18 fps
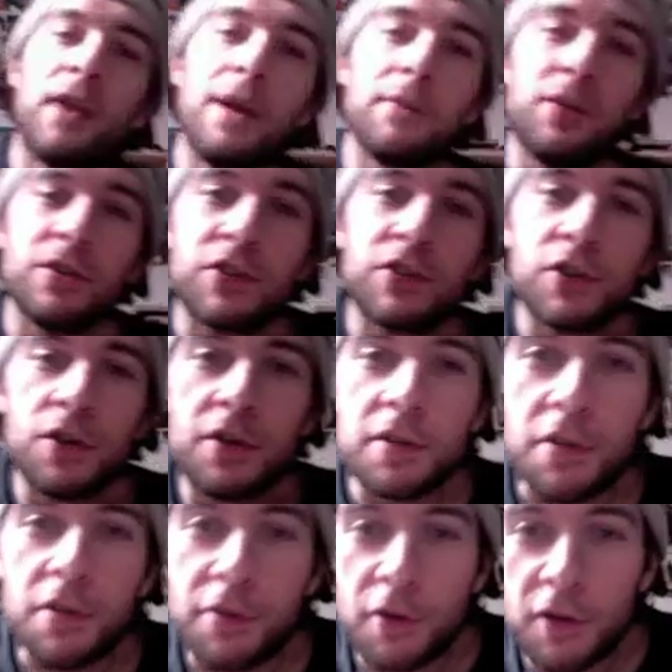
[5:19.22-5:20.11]
I'm going to show
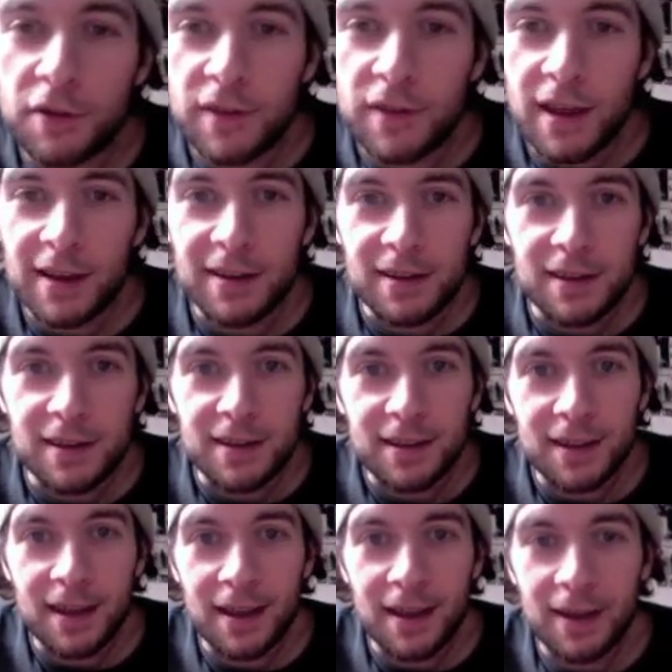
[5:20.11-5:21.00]
you the third
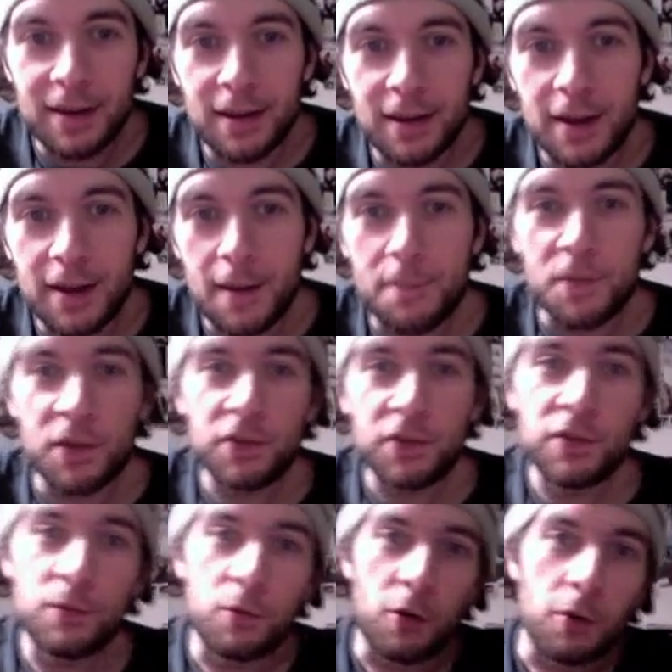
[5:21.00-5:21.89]
technique, and
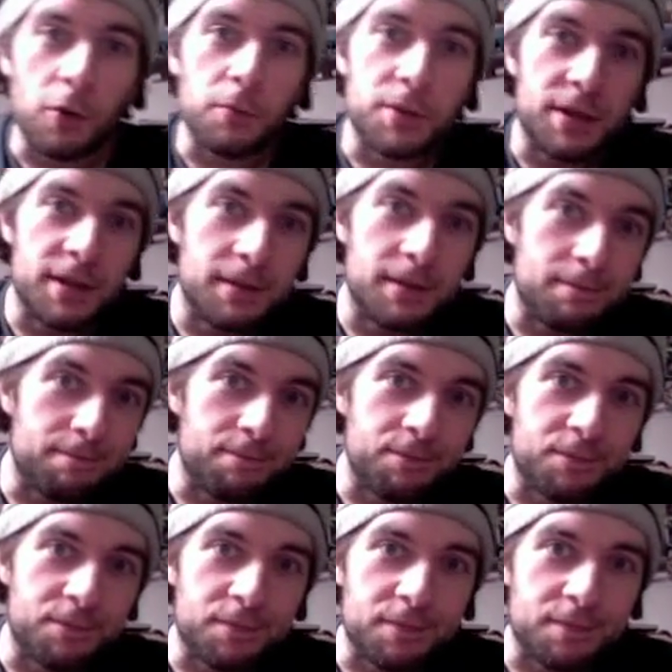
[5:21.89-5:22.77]
this is where we
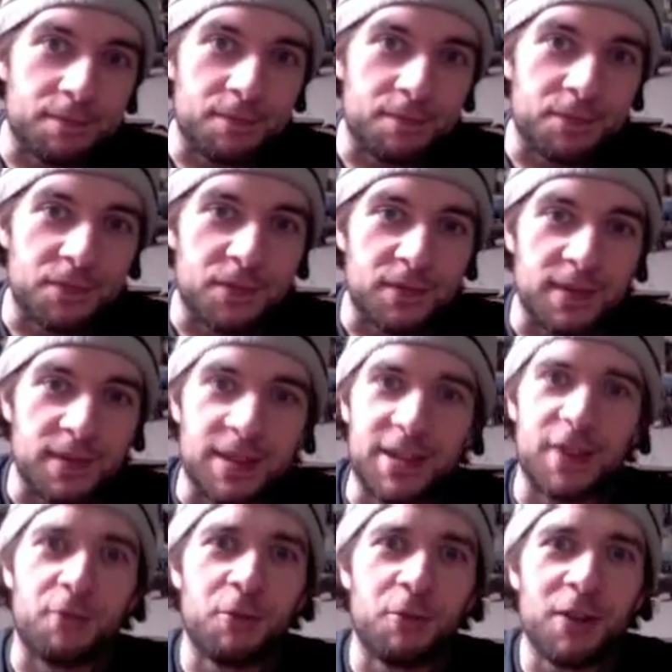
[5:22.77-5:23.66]

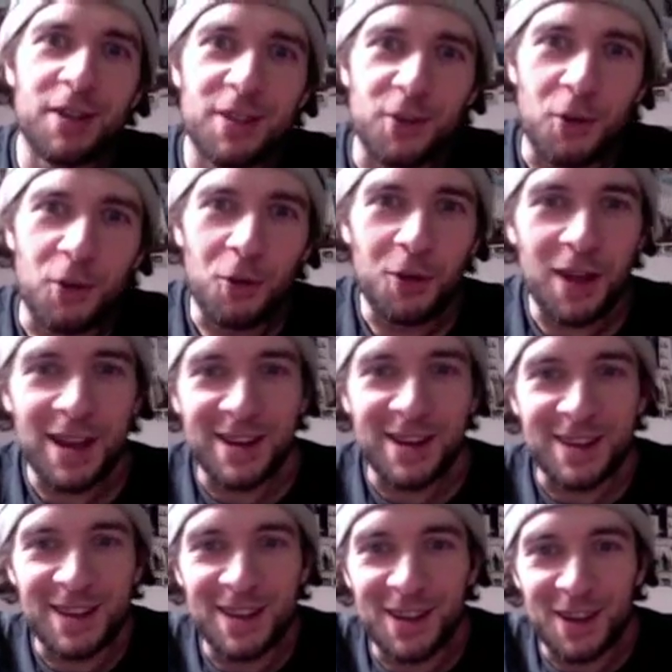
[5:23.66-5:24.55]
get rid of the whole
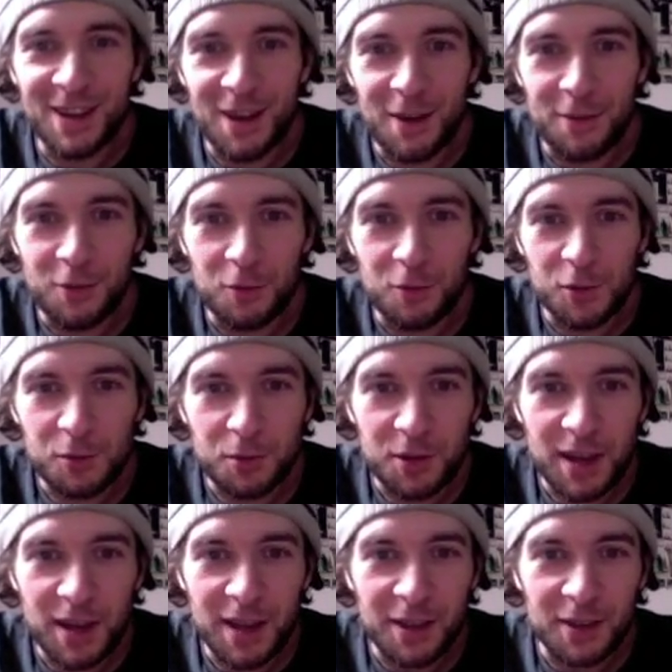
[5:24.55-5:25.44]
idea of the
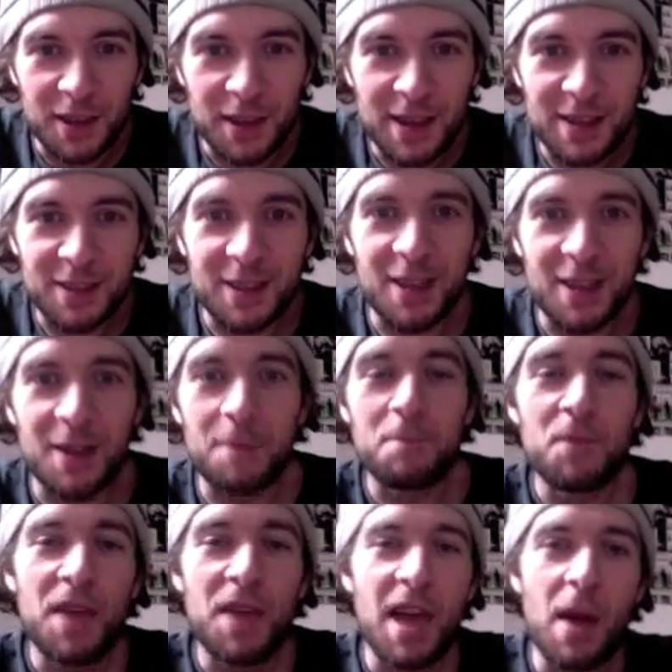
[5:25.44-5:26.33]
whisper down the lane
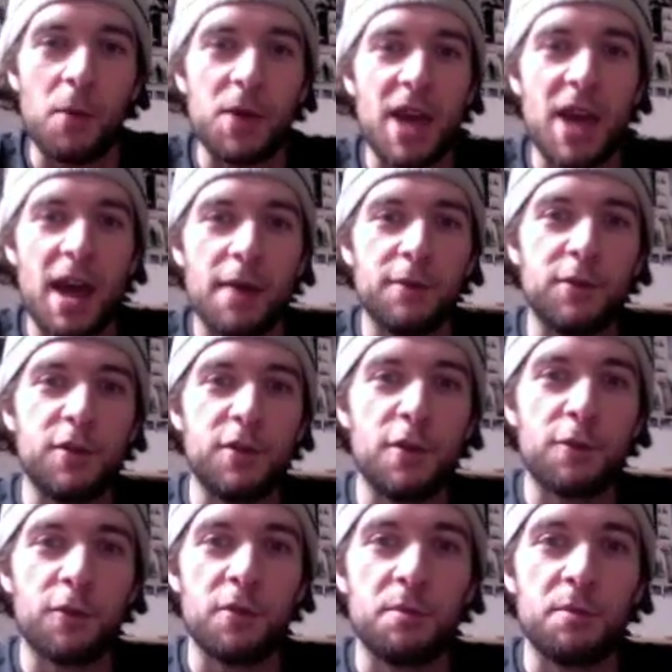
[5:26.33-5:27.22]
thing, and we have
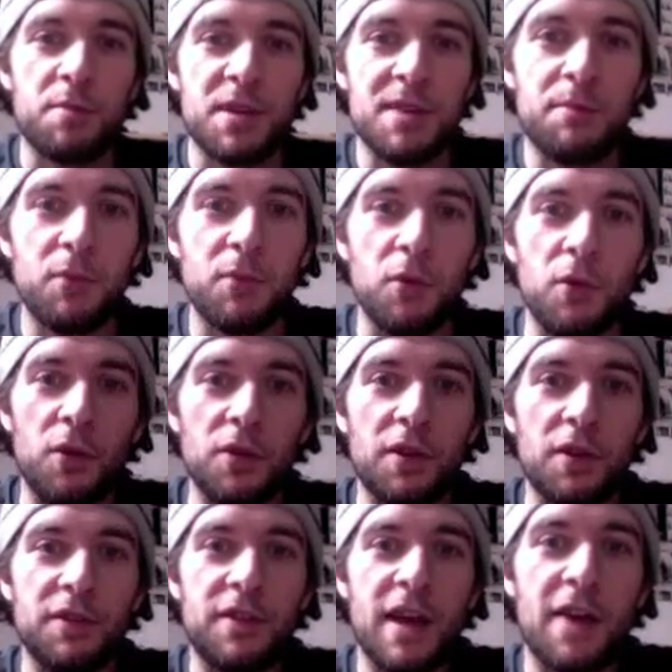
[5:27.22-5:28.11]
different
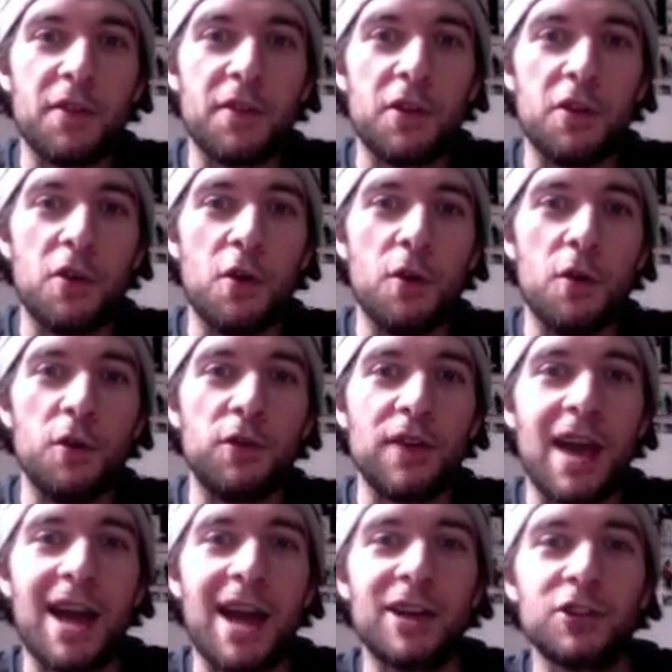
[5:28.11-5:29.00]
people down the
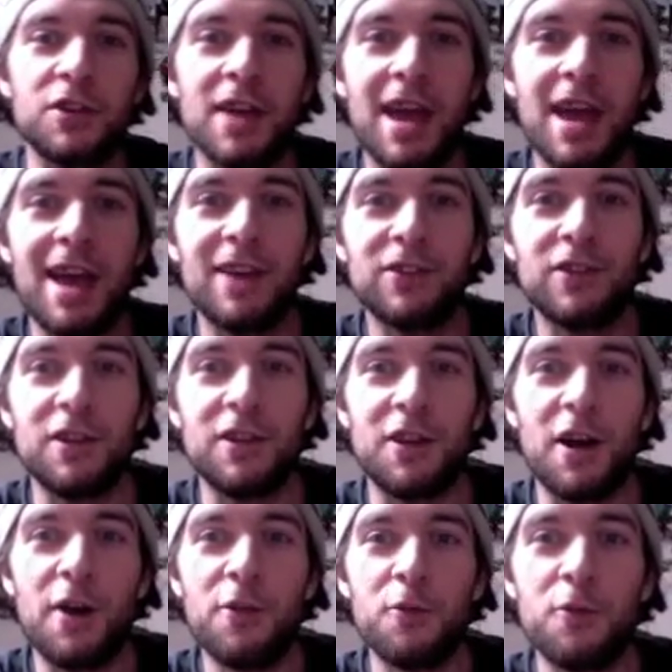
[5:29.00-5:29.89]
nodes actually
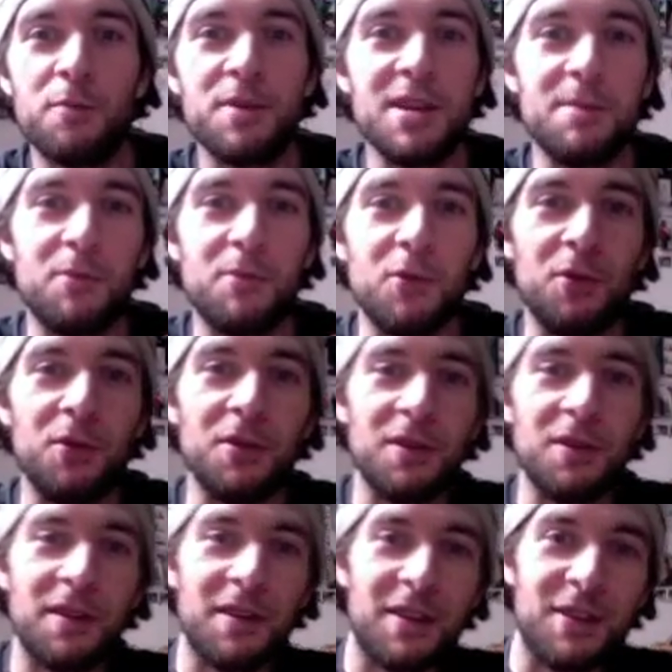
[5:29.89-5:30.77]
asking other
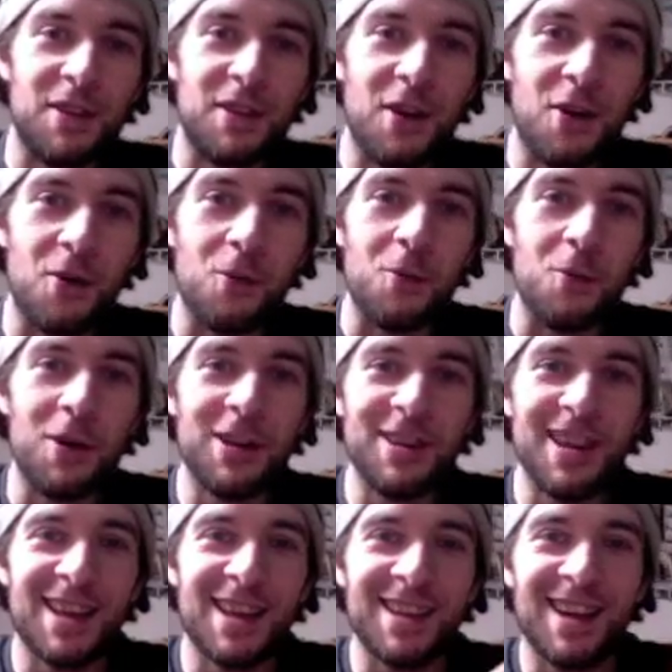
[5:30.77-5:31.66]
people, yo, what
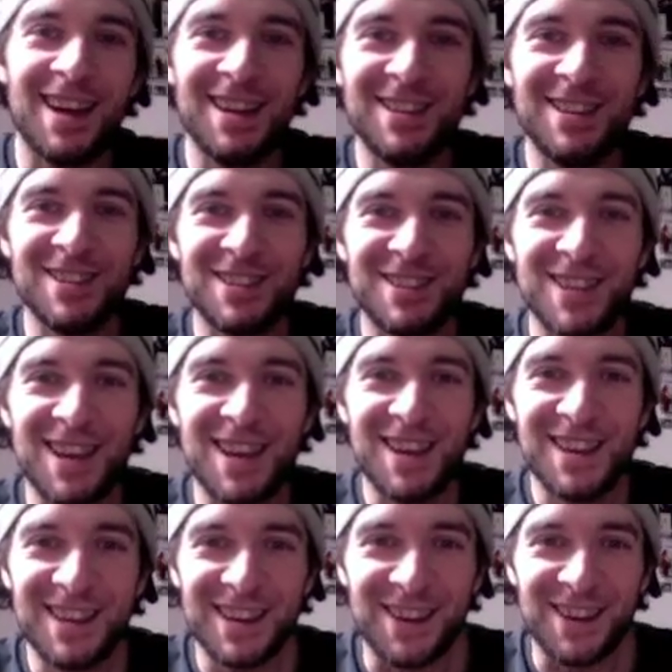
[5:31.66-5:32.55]
did that guy just
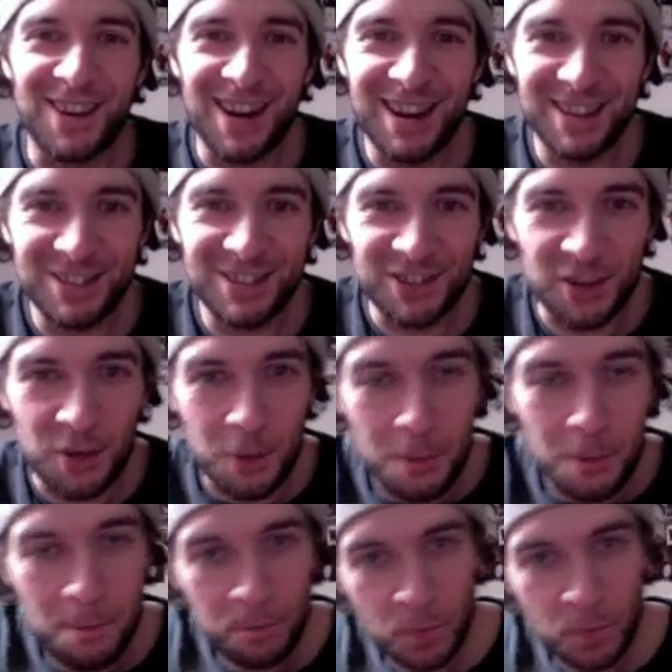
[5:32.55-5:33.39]
say? Alright, so